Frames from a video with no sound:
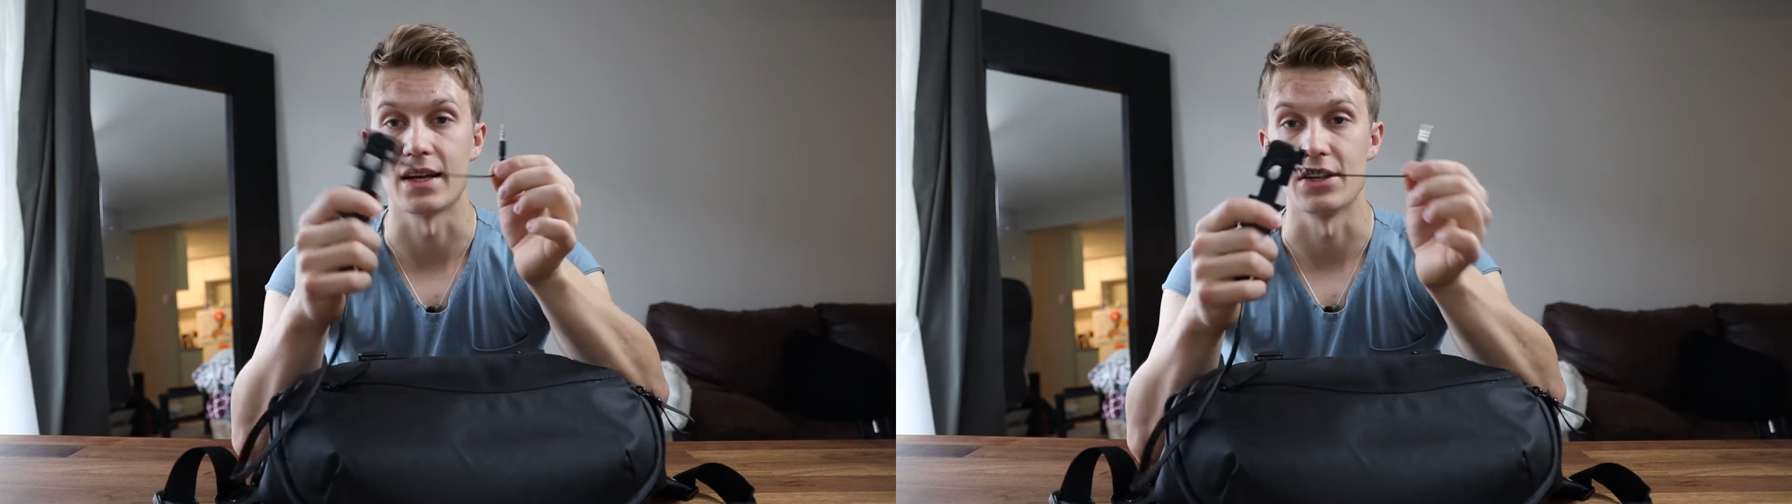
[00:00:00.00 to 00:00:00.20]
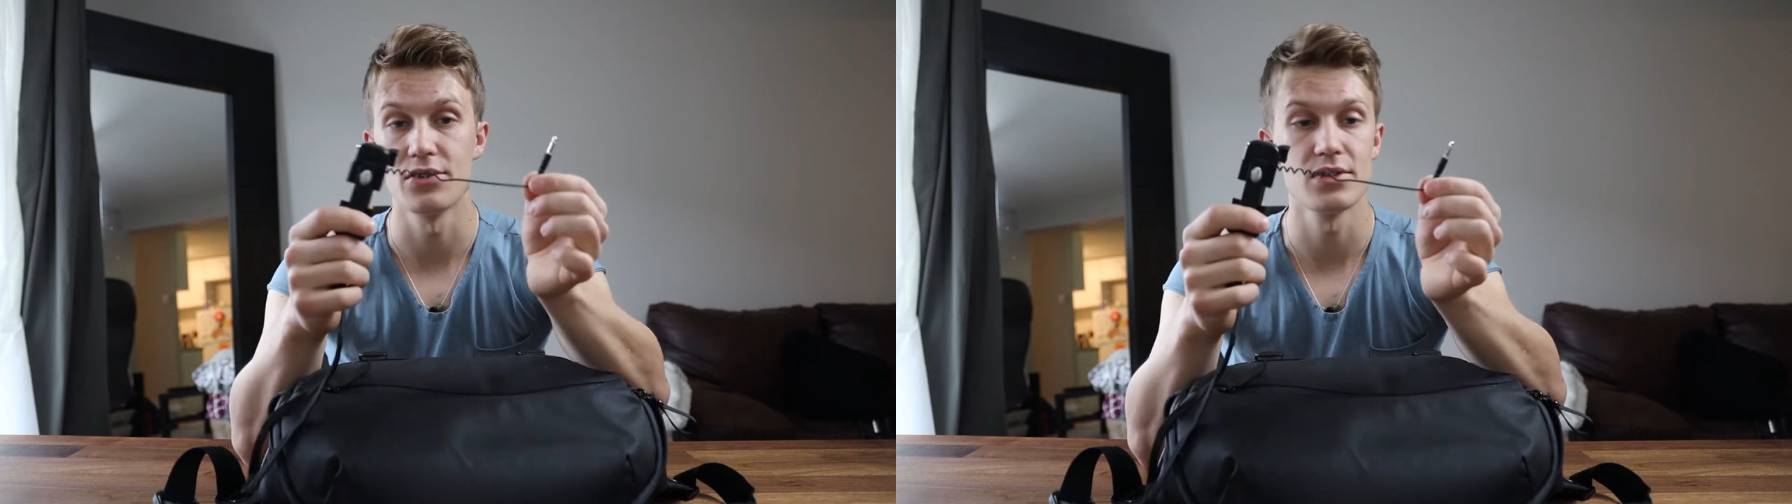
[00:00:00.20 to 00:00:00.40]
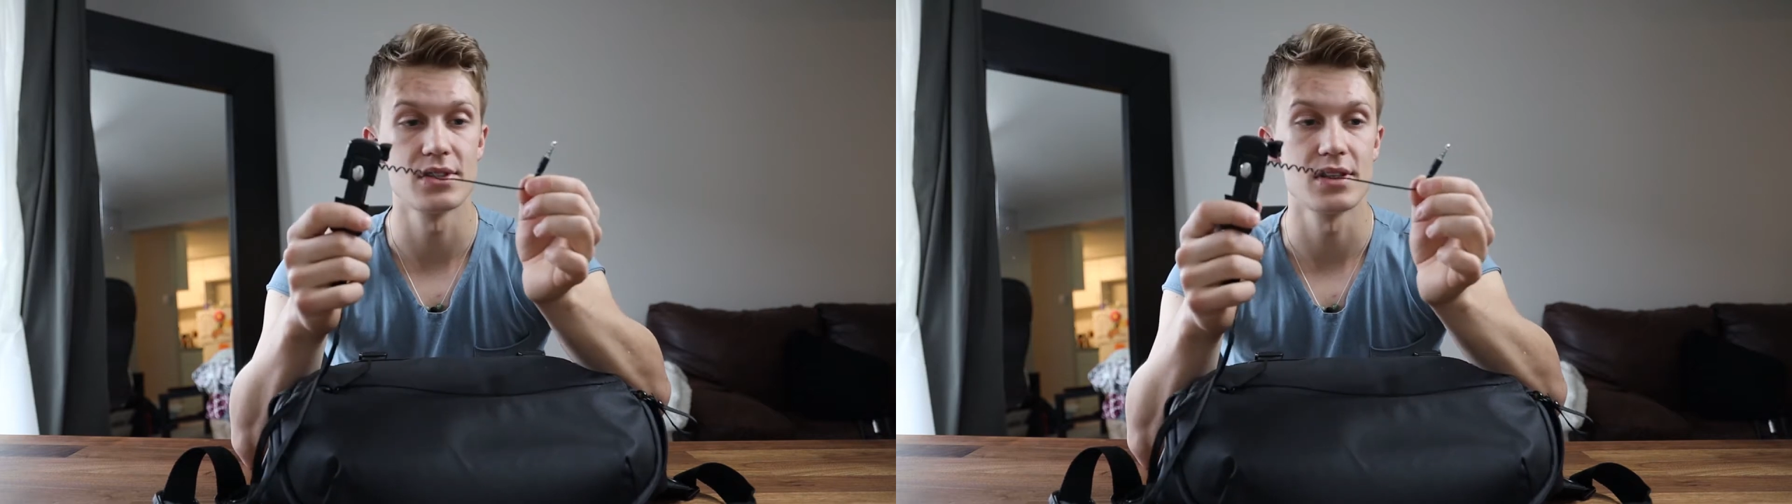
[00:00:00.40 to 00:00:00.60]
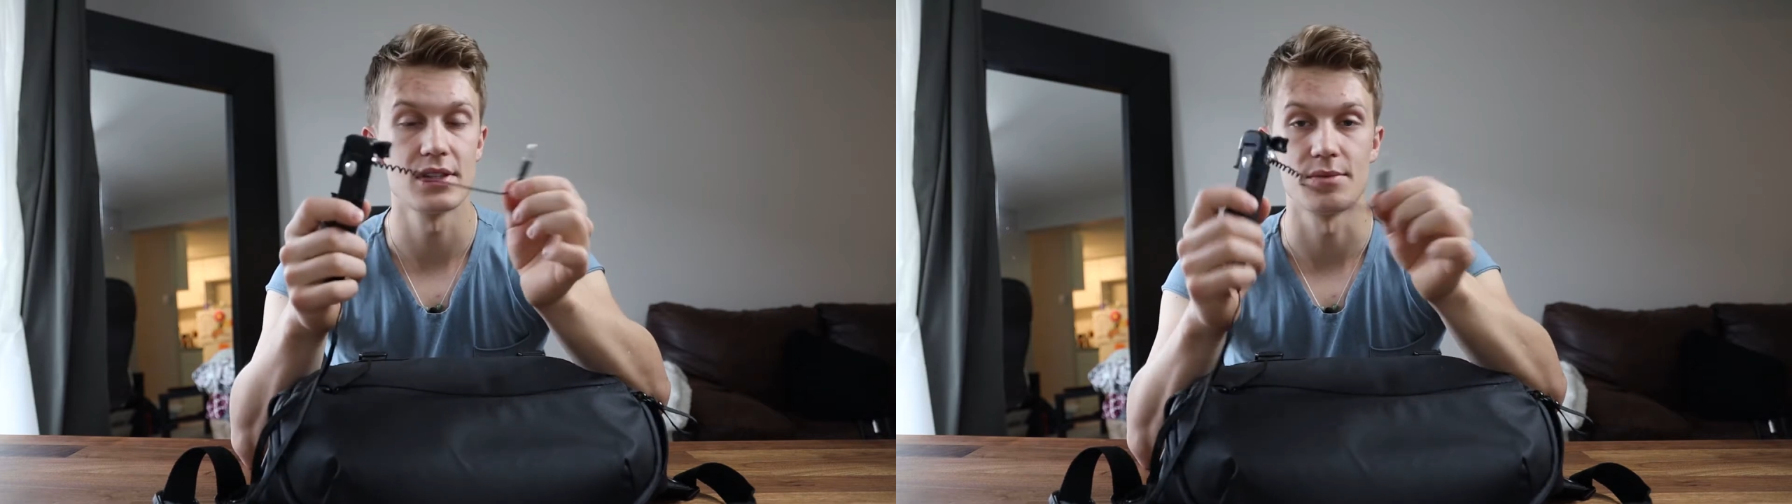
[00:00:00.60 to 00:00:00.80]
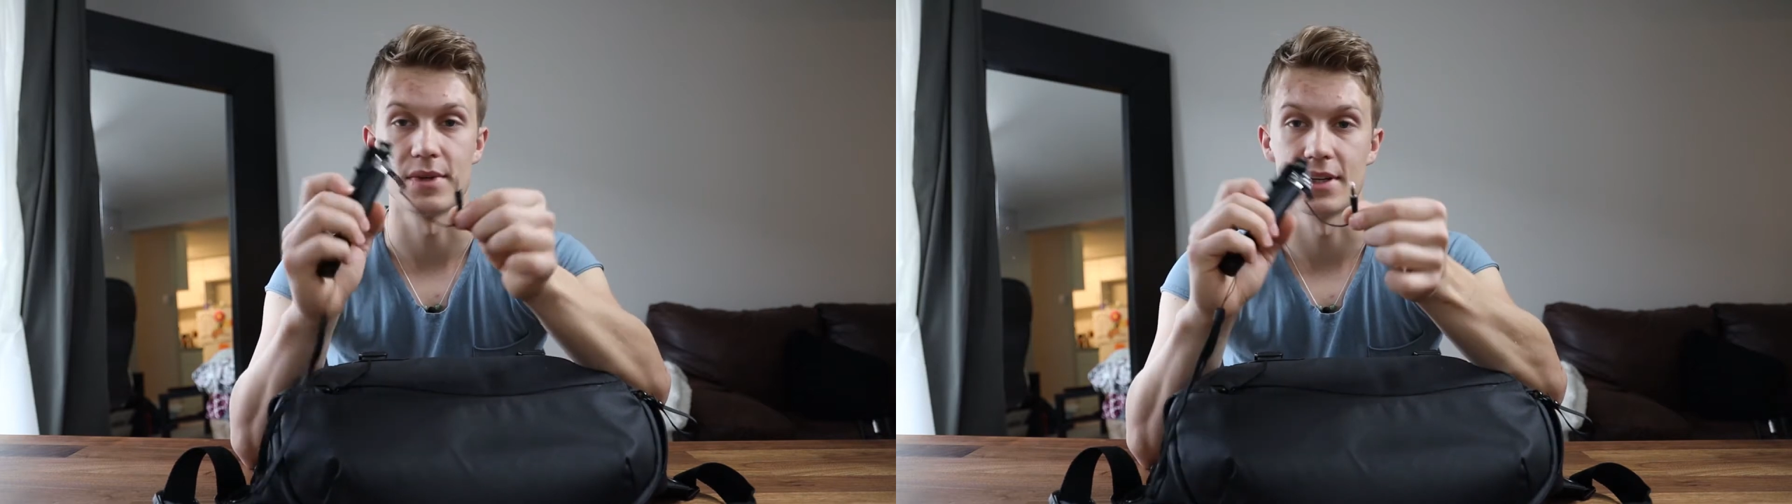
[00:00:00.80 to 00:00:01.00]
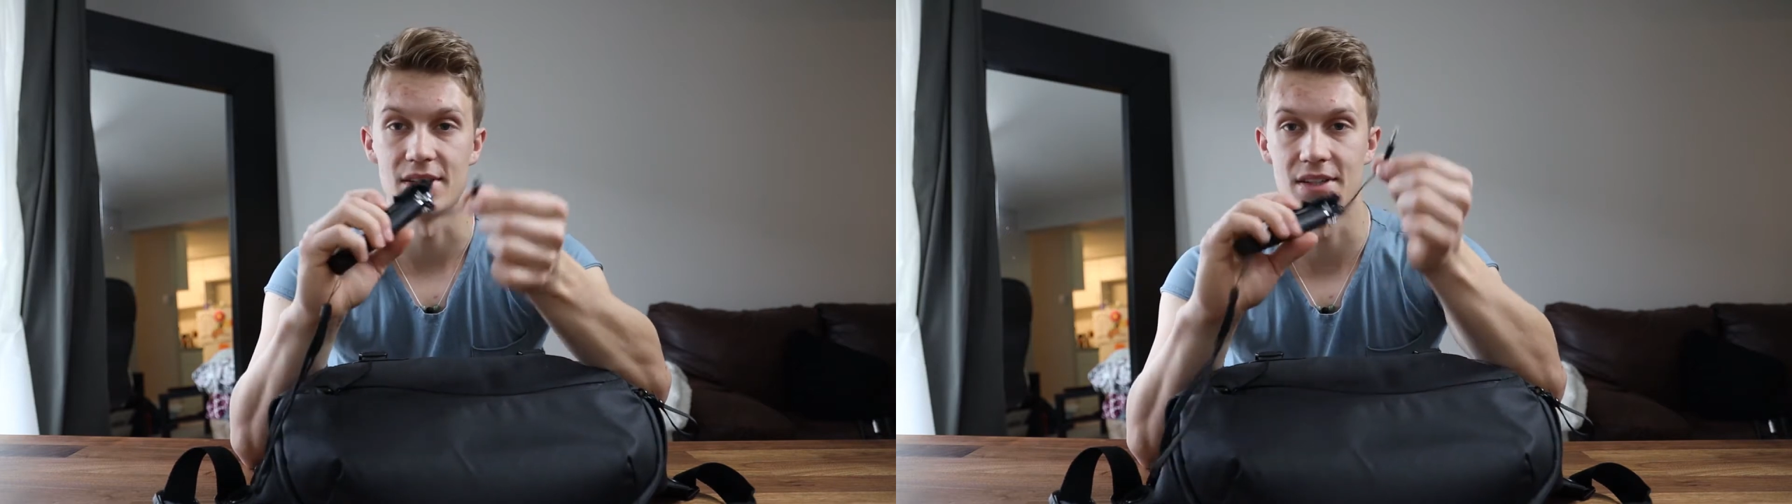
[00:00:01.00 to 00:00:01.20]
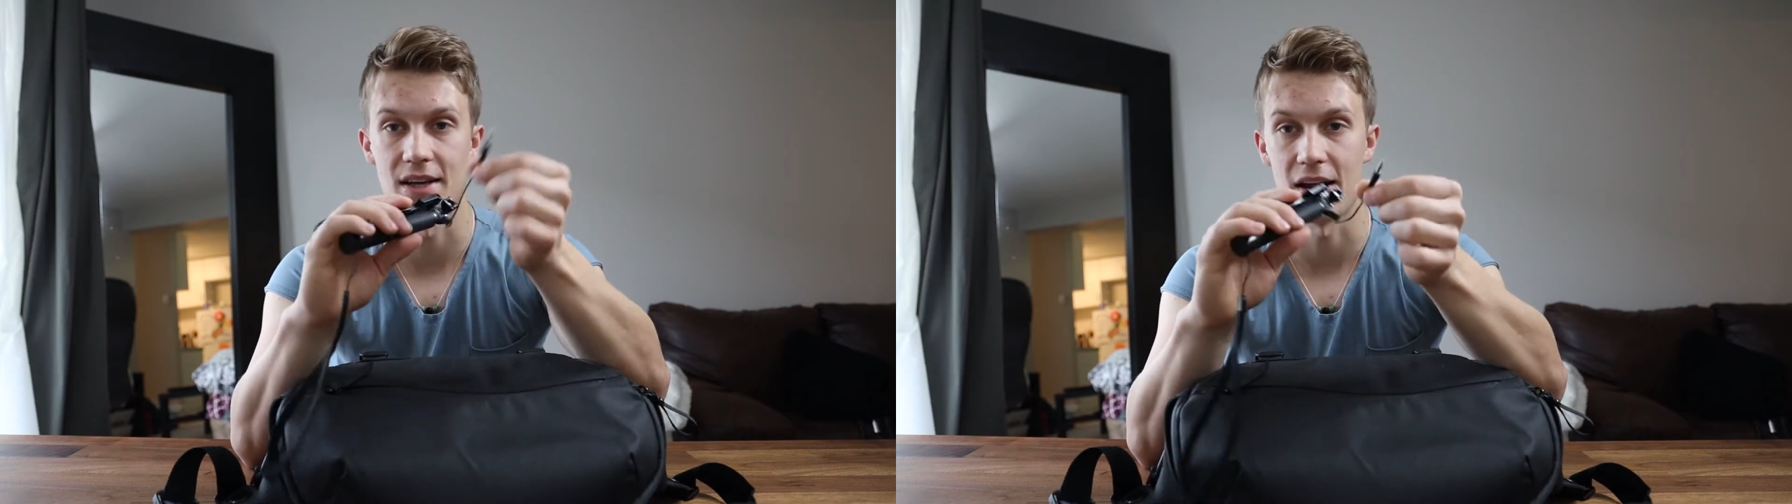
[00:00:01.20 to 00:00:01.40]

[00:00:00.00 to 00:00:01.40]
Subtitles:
can use these because